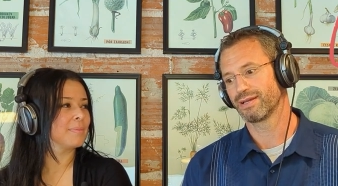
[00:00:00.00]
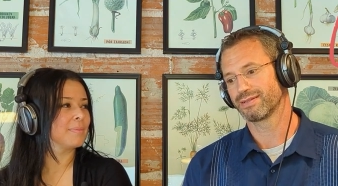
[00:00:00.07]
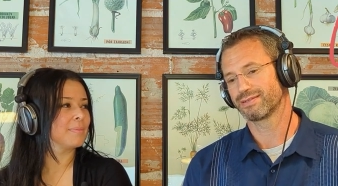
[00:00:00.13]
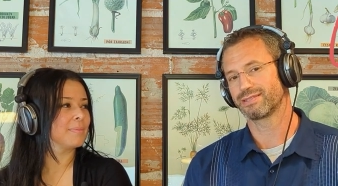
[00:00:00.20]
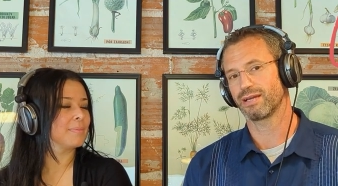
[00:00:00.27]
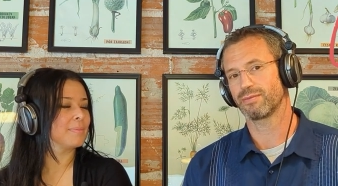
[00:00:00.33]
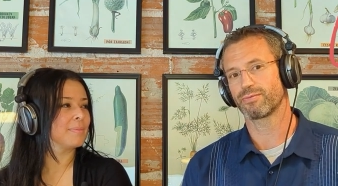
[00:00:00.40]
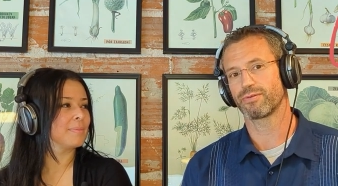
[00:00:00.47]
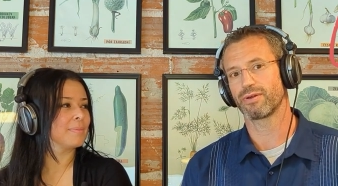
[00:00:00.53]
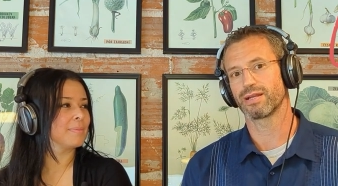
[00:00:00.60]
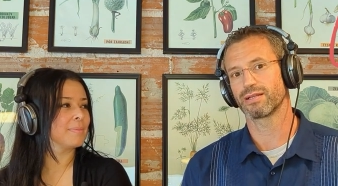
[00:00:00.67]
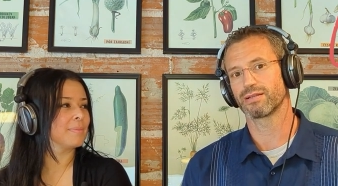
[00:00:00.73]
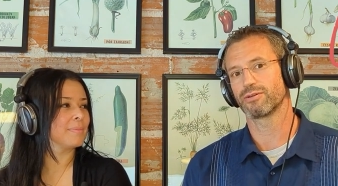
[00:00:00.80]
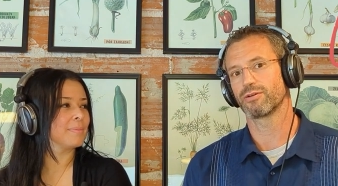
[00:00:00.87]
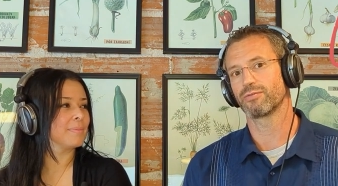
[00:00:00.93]

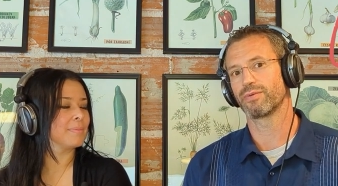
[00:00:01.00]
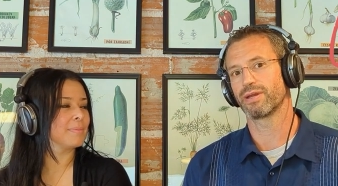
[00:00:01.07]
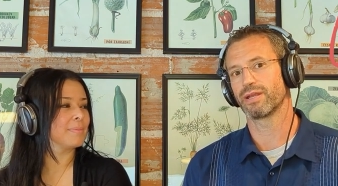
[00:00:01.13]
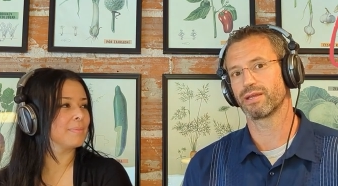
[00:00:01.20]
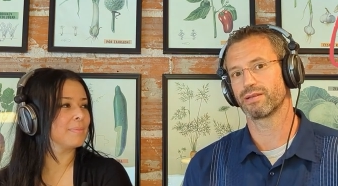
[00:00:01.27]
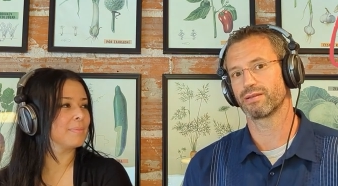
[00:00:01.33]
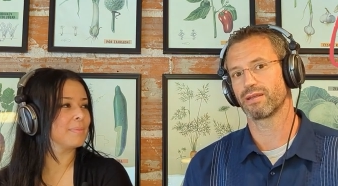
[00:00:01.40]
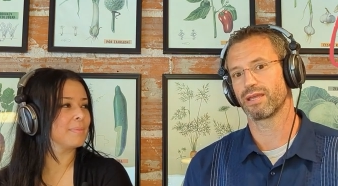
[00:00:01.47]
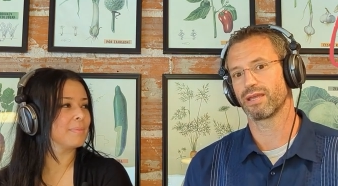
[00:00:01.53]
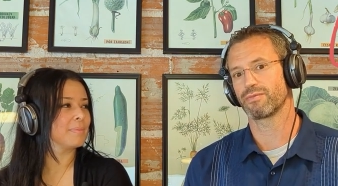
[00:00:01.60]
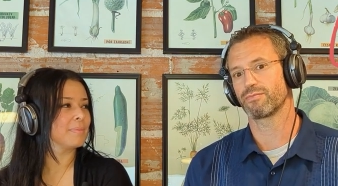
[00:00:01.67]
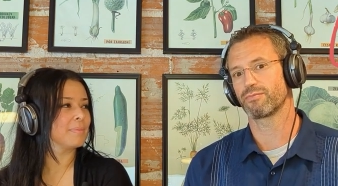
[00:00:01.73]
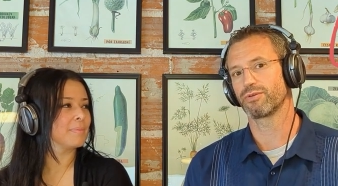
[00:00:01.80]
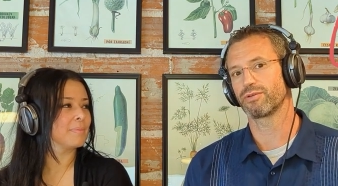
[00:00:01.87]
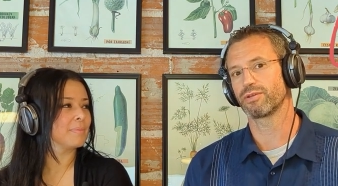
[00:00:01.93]
Speaker 1: separate a little bit and,
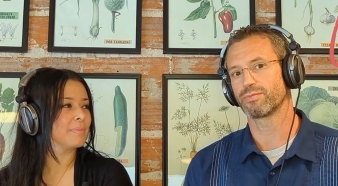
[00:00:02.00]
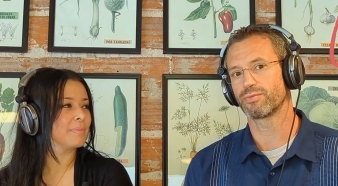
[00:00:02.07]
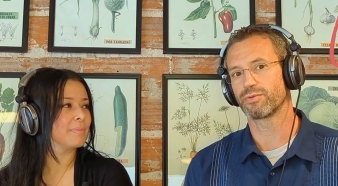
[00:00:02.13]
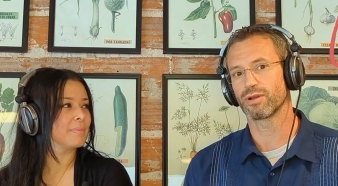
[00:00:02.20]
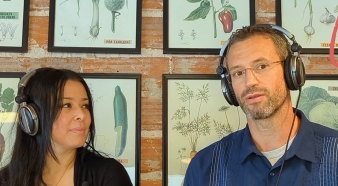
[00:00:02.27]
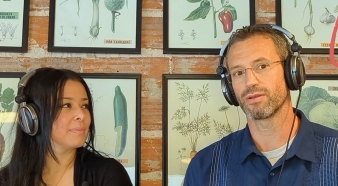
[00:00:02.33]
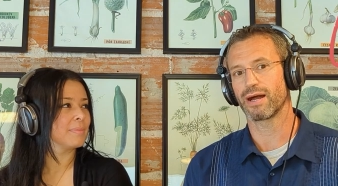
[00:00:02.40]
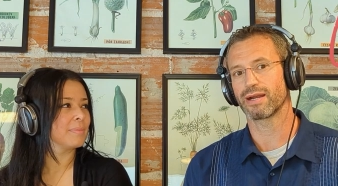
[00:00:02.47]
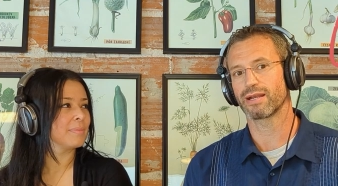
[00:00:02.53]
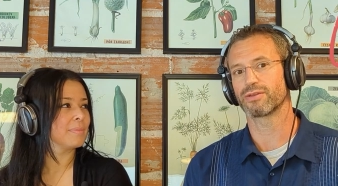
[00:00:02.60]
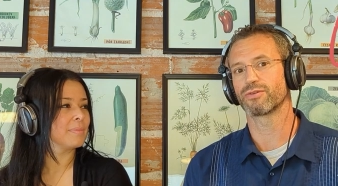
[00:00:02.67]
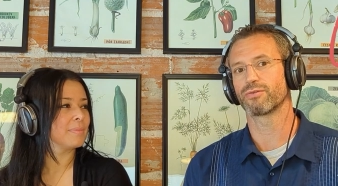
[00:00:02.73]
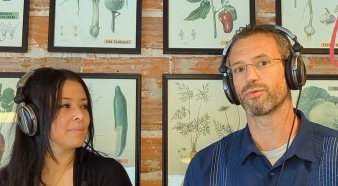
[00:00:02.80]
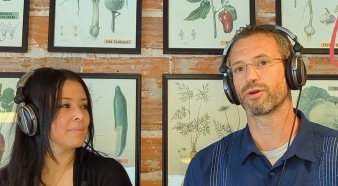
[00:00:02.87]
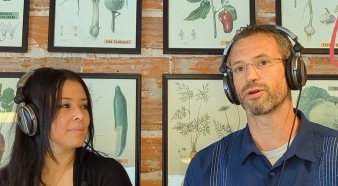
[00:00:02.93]
and really put a lot
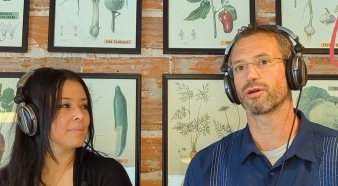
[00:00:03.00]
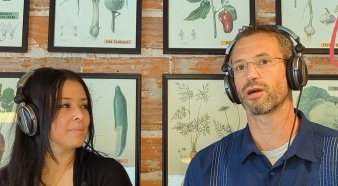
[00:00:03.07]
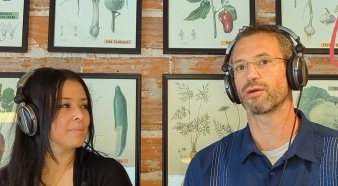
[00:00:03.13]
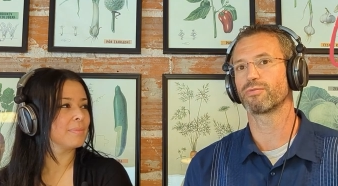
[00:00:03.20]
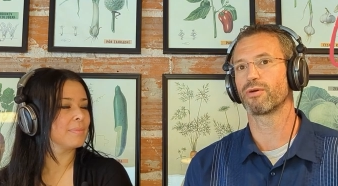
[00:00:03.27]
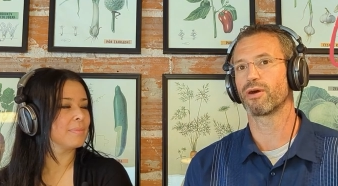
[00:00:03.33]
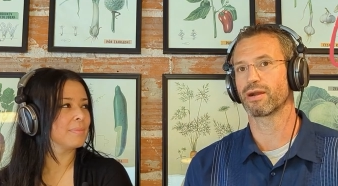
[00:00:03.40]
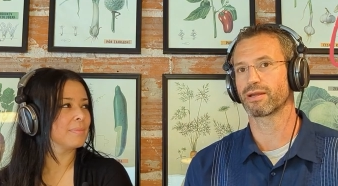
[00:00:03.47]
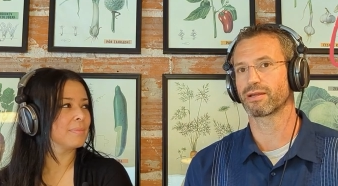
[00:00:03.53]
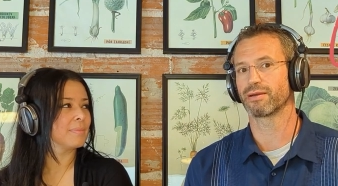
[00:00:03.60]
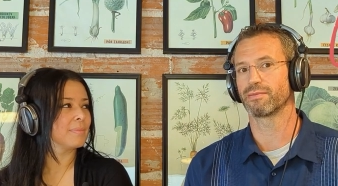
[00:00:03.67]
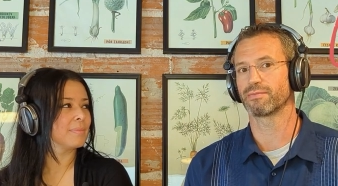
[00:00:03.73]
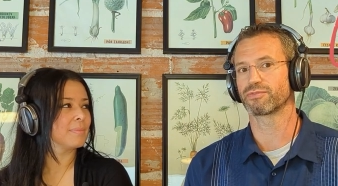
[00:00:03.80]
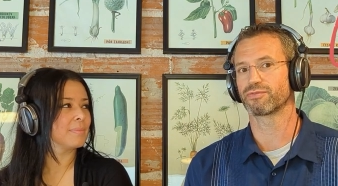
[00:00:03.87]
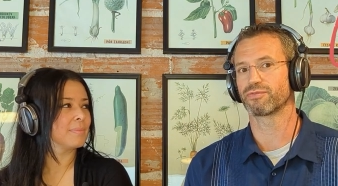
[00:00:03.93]
into where our product
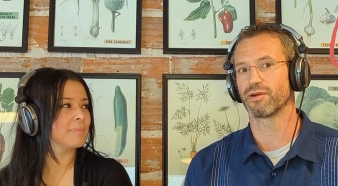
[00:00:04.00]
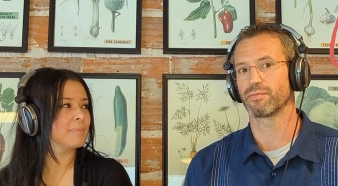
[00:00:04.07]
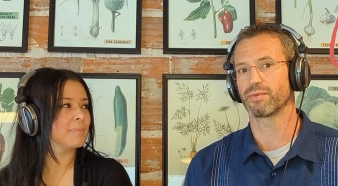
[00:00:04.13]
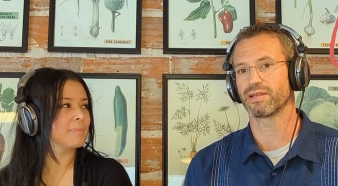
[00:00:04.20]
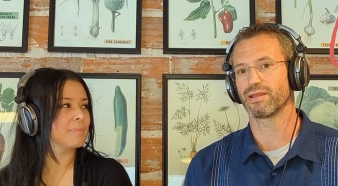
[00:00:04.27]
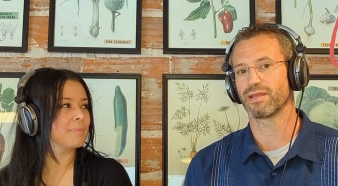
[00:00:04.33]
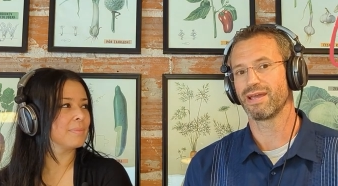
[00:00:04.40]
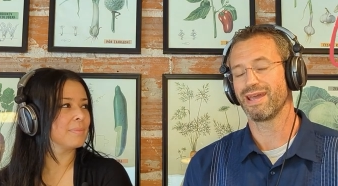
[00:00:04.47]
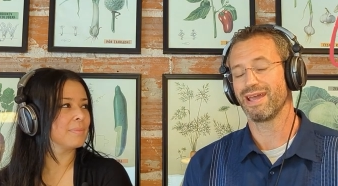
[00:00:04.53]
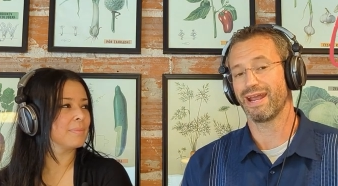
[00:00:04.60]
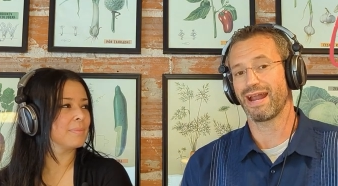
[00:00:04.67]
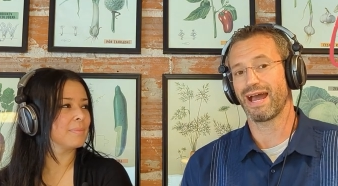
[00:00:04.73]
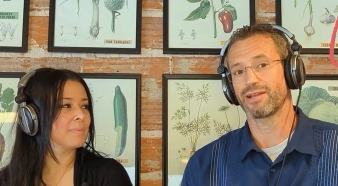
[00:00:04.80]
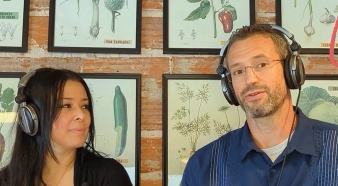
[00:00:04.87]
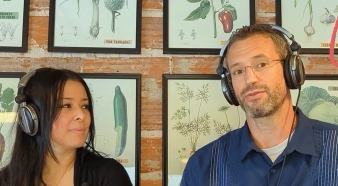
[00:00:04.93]
comes from. And
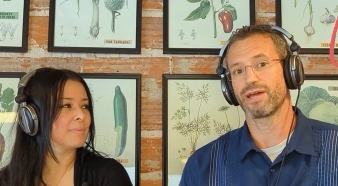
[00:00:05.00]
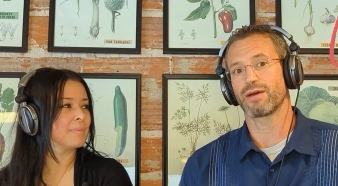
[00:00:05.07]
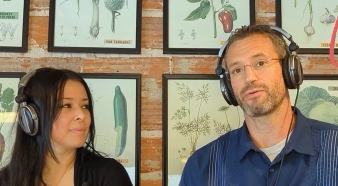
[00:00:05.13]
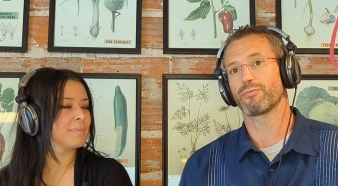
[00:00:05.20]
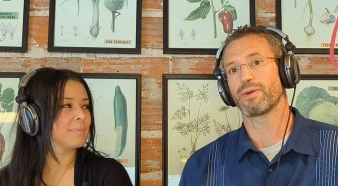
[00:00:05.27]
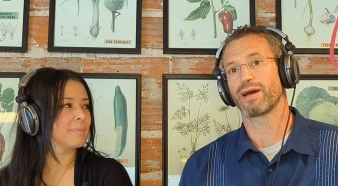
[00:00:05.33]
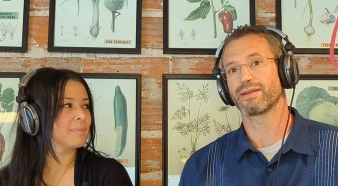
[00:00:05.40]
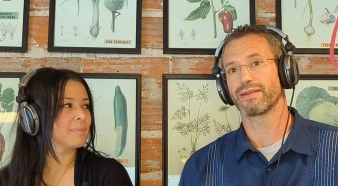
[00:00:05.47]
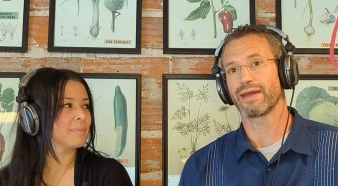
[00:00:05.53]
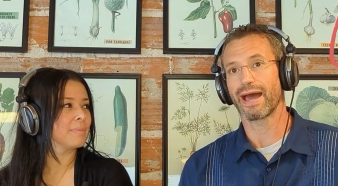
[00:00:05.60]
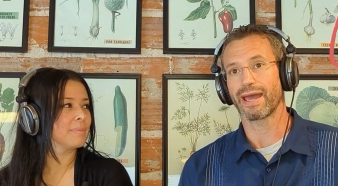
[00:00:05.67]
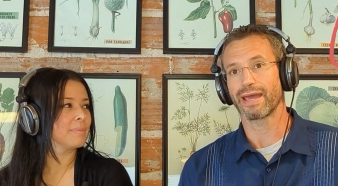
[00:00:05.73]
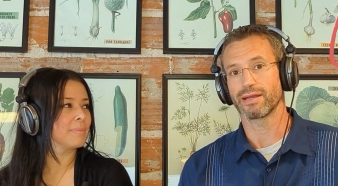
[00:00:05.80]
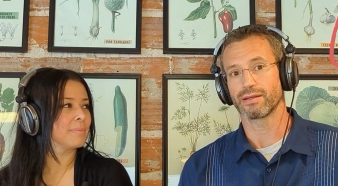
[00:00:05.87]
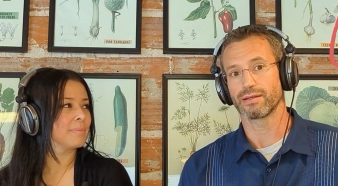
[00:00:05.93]
and I do that with my
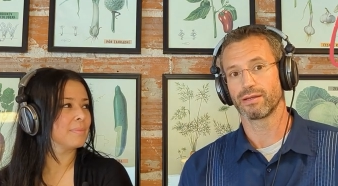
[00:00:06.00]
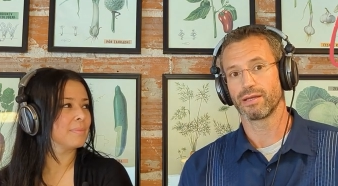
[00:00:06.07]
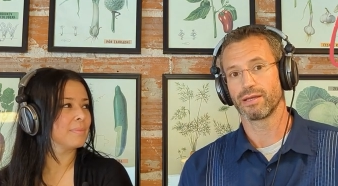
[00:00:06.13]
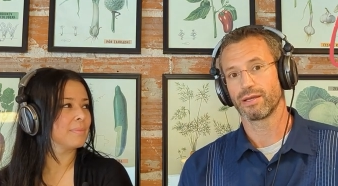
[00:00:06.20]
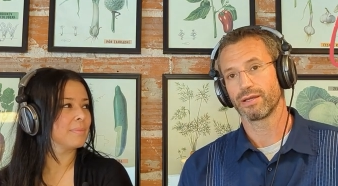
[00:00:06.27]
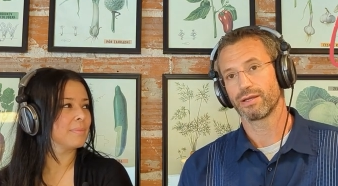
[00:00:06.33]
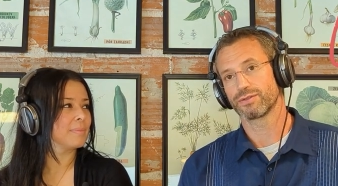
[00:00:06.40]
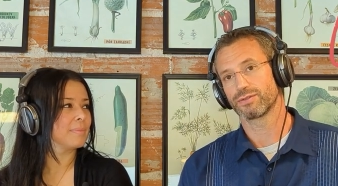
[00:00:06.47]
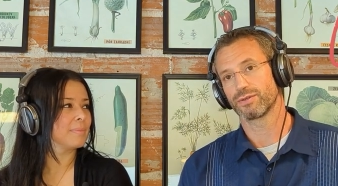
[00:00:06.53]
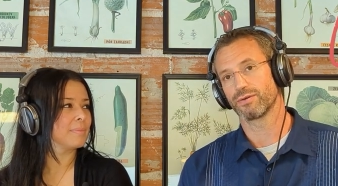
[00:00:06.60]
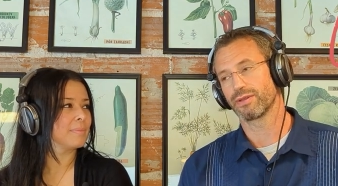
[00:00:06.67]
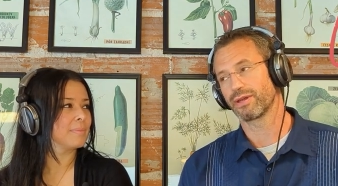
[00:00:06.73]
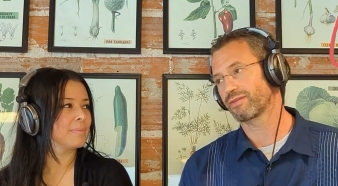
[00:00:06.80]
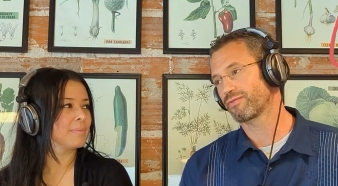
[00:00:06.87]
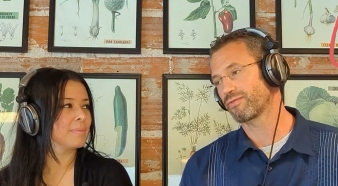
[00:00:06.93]
diet.
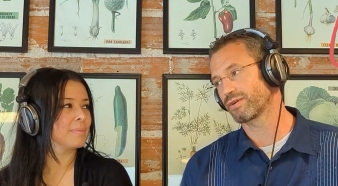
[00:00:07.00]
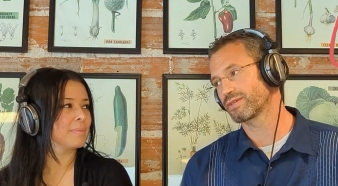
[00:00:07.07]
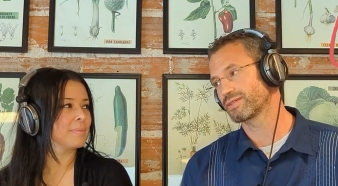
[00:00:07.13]
So, like for